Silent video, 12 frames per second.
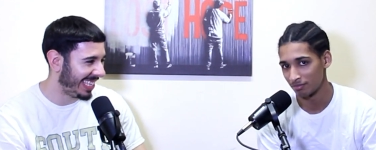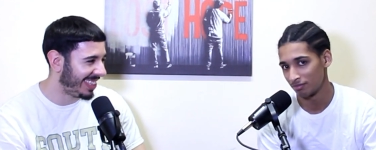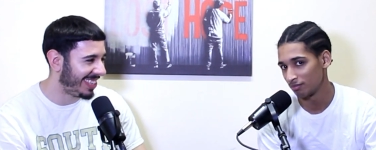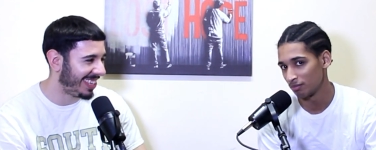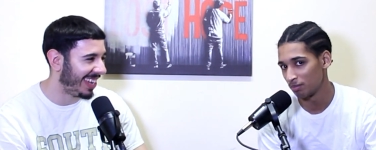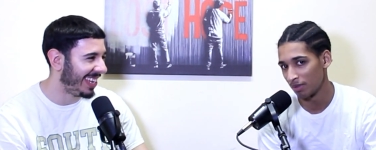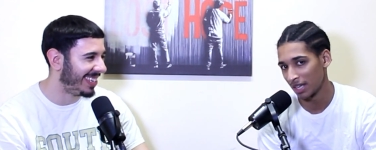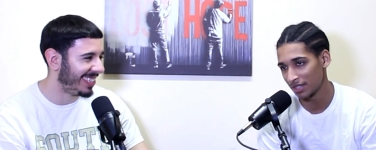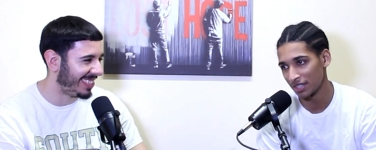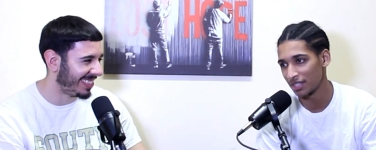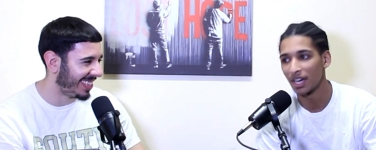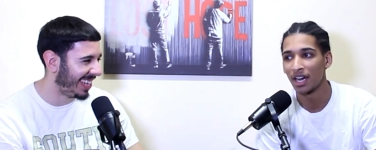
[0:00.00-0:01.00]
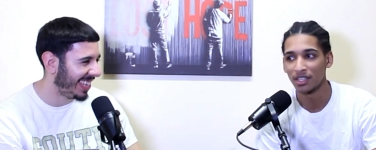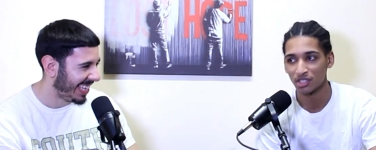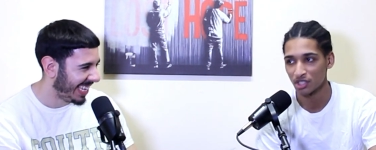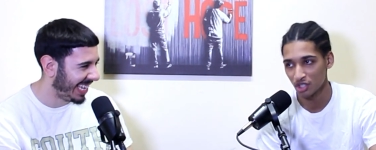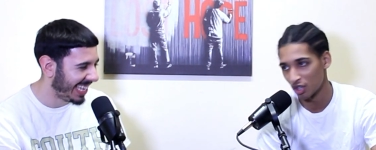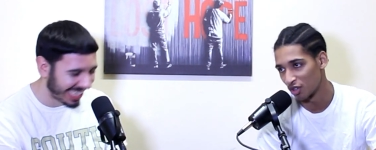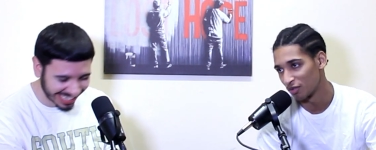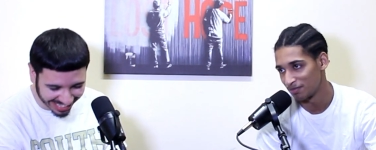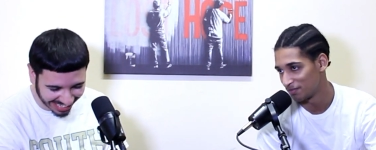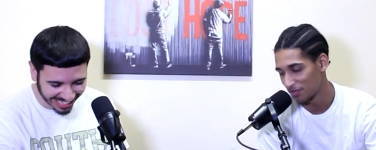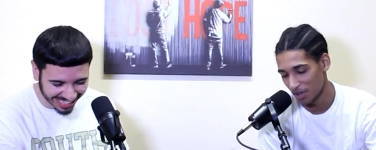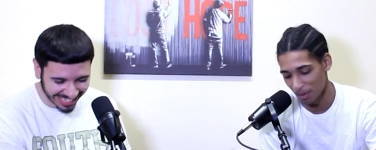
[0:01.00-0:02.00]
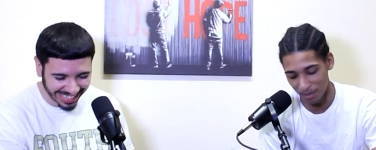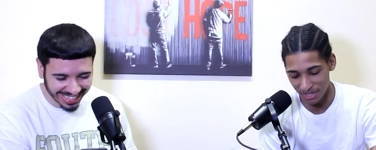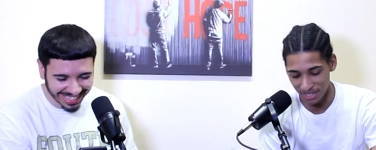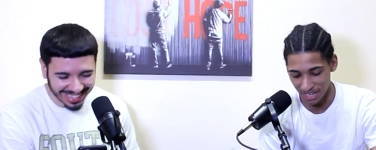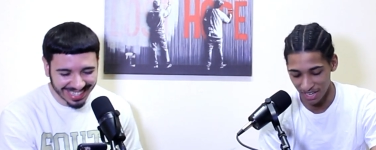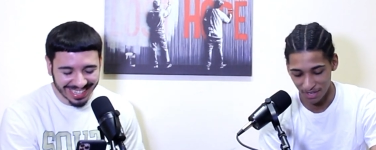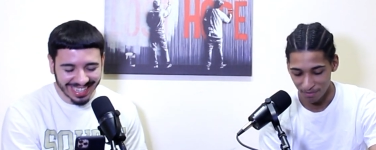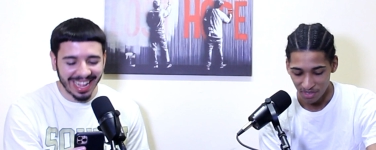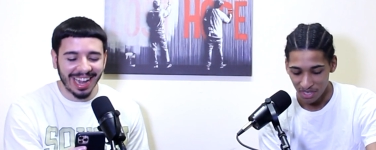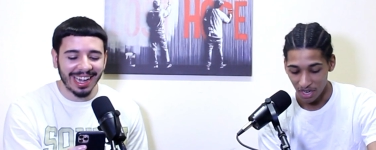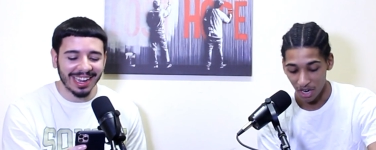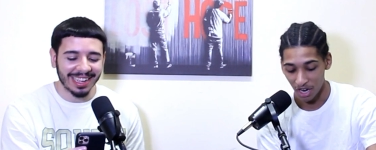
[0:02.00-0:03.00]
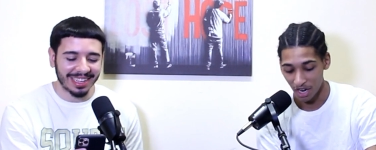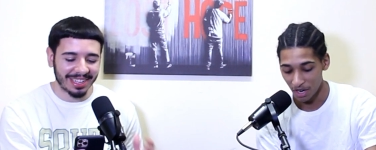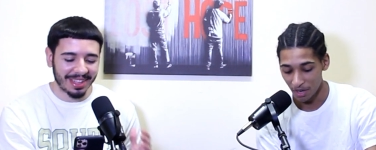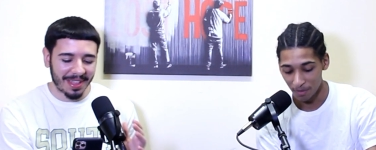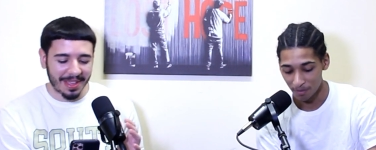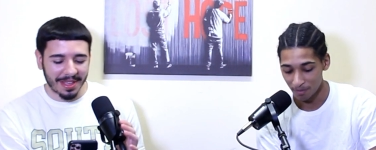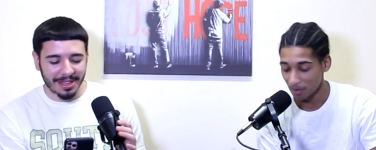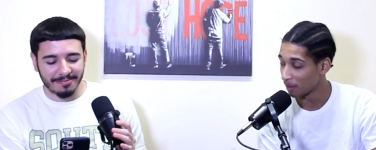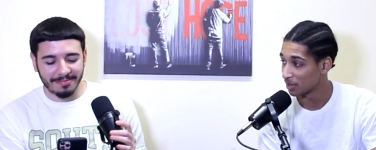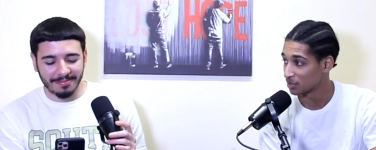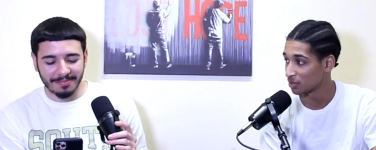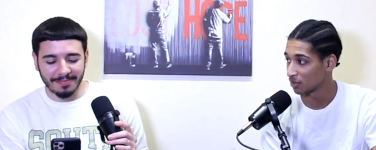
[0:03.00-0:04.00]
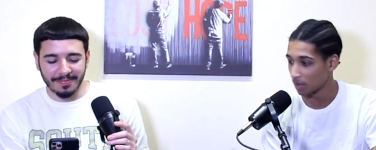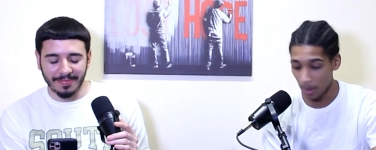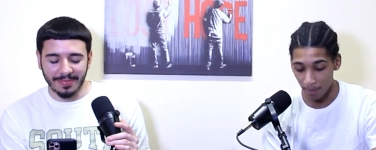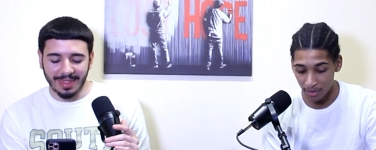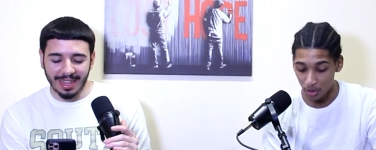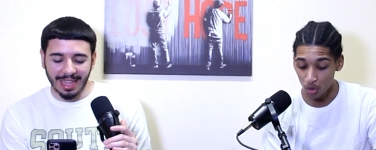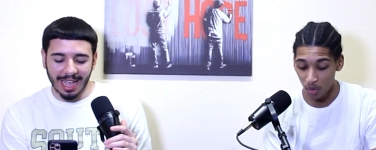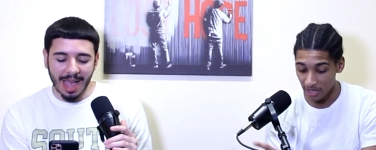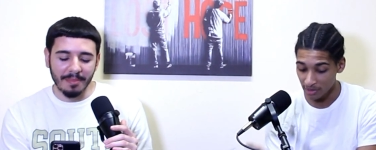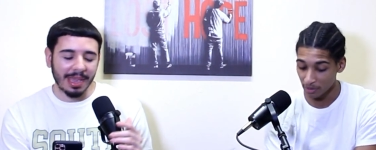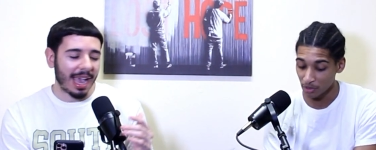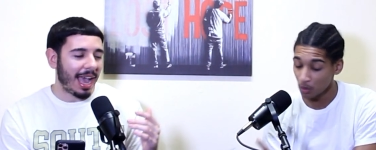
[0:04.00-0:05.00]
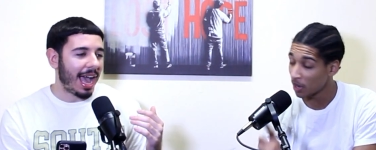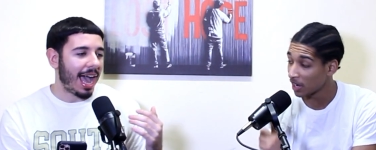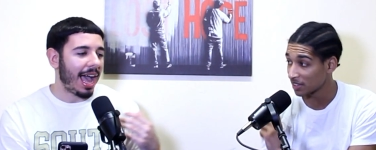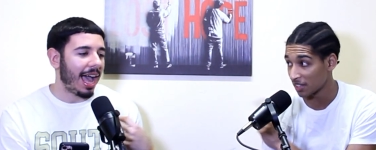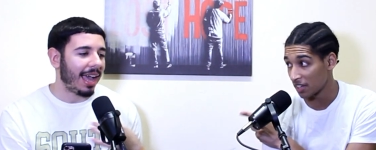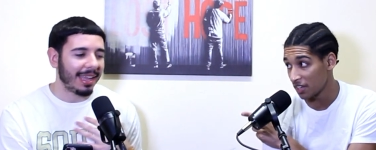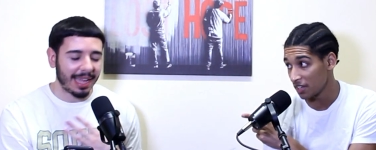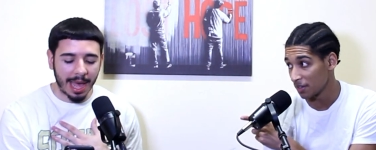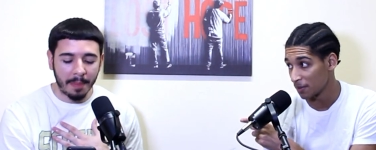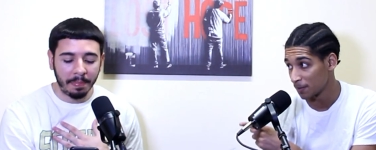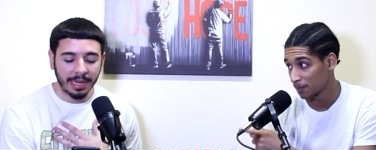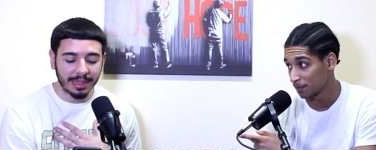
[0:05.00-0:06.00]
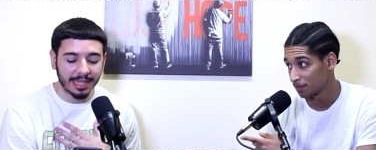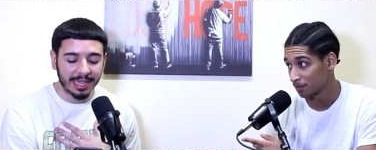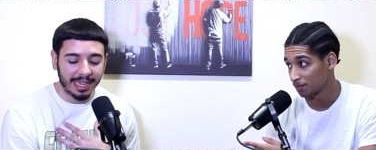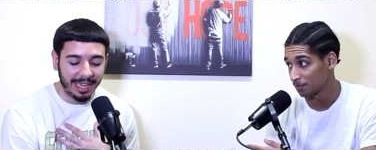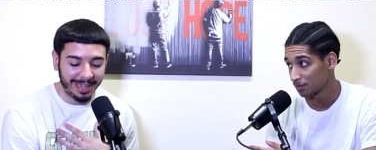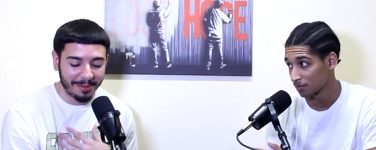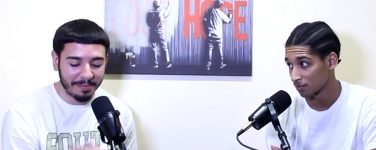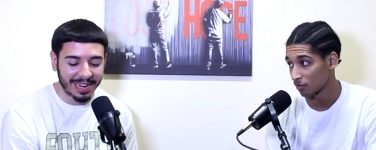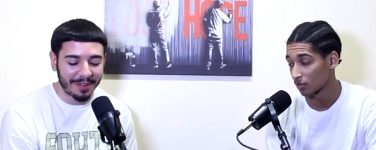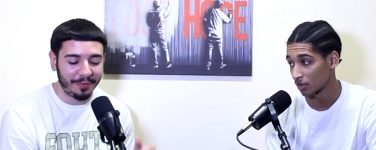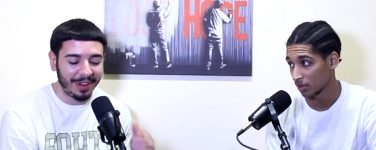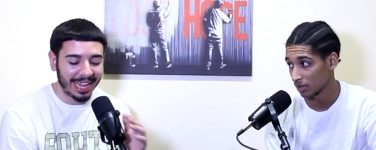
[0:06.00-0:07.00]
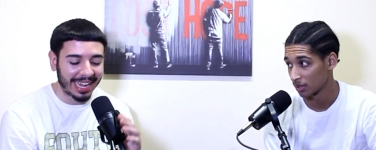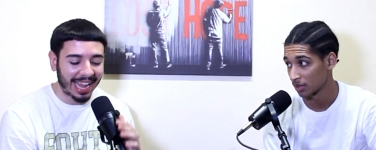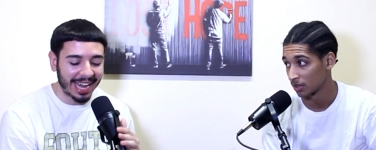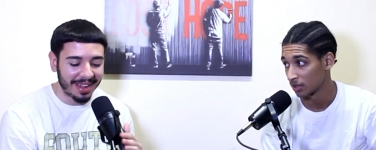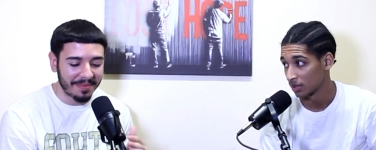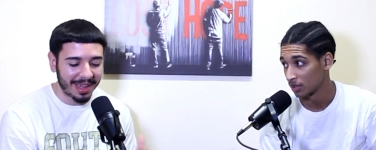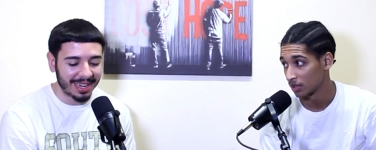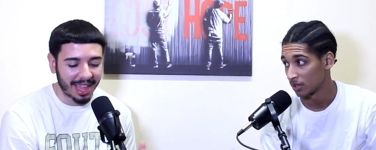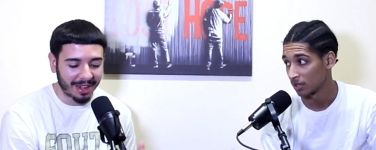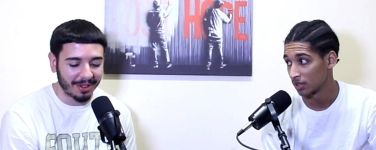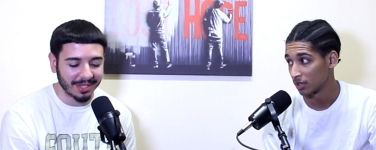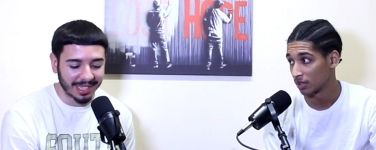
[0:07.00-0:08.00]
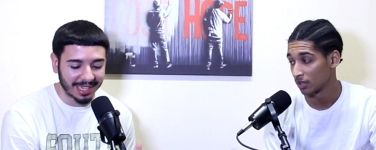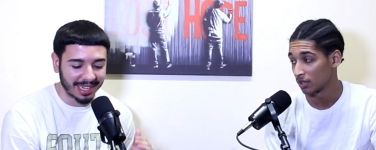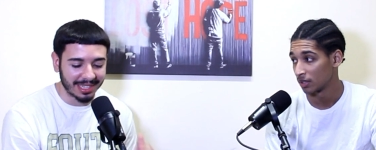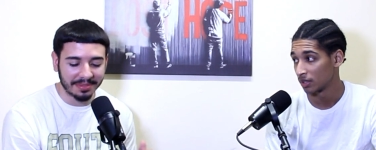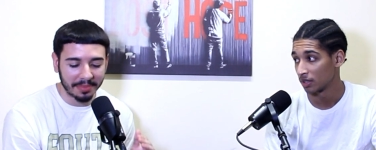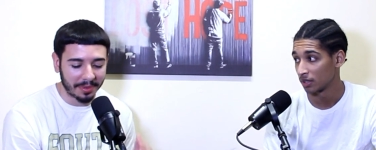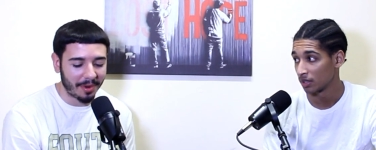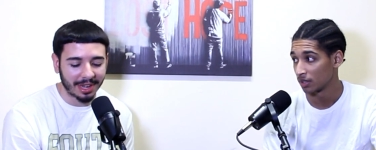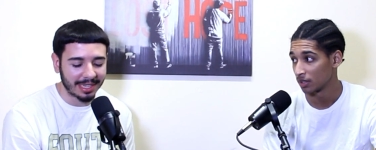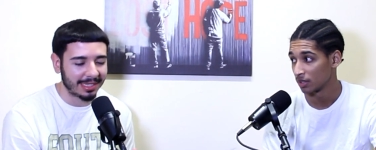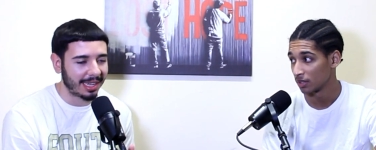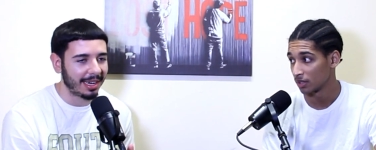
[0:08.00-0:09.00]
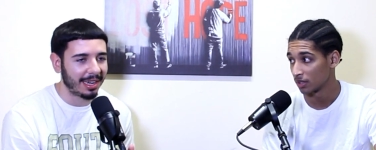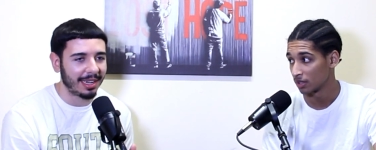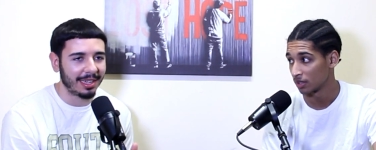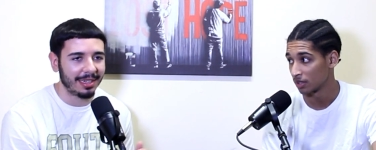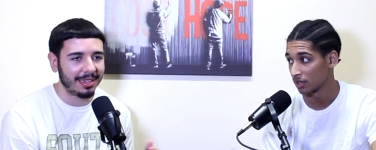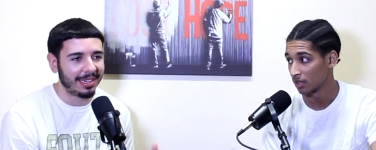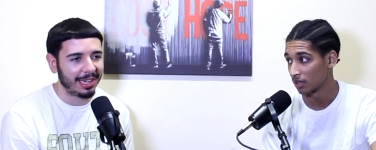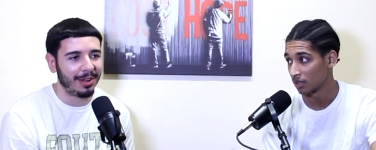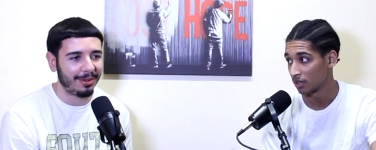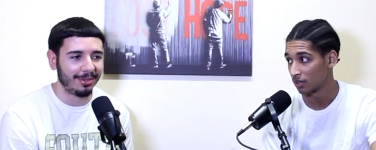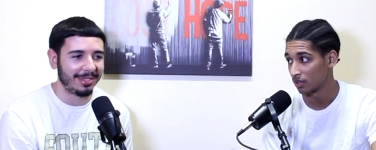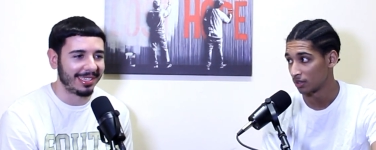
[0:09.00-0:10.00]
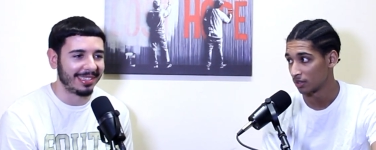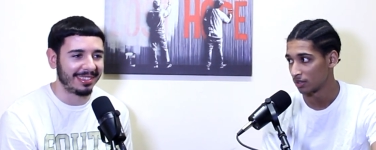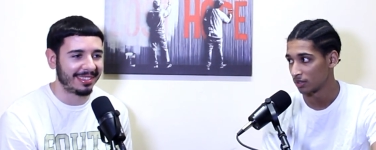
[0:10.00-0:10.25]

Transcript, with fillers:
Speaker 1: I think Giannis is going to feel me like Look, um how about you? I mean, you got I
Speaker 2: the you got I, the heat. I picked the heat, but I feel like anybody that goes against Milwaukee is going to lose in